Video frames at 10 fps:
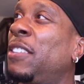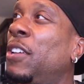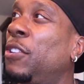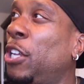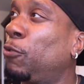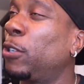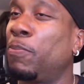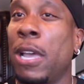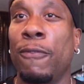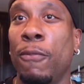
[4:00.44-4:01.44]
in a
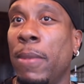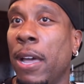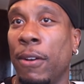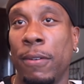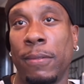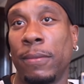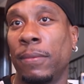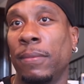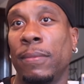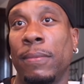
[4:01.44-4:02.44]
disrespectful manner.
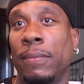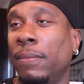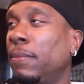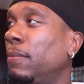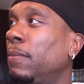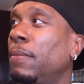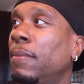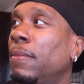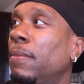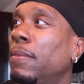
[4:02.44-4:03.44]
Mm -mm
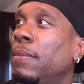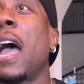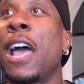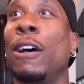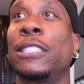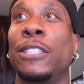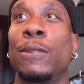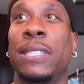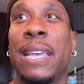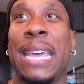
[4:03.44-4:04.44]
-mm. I
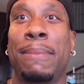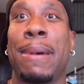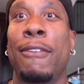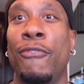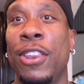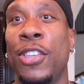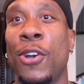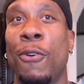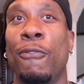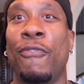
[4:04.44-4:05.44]
also said in my
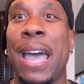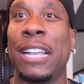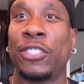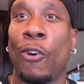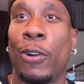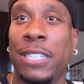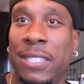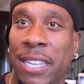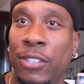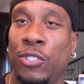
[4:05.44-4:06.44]
video, fasts are
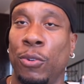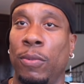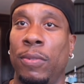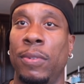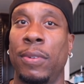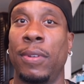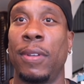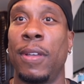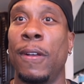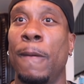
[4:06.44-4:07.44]
essential.
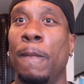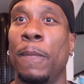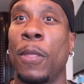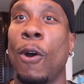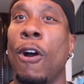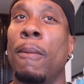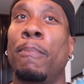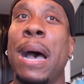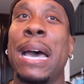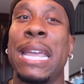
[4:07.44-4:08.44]
Our
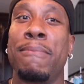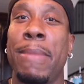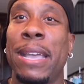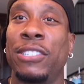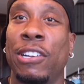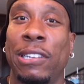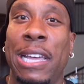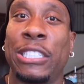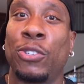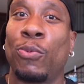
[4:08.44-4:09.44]
body makes
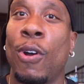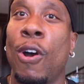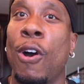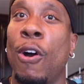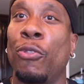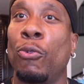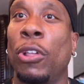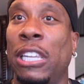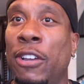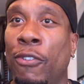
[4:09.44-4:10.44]
cholesterol through
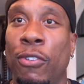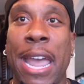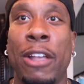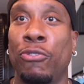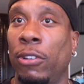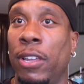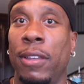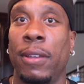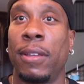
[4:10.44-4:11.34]
the liver naturally,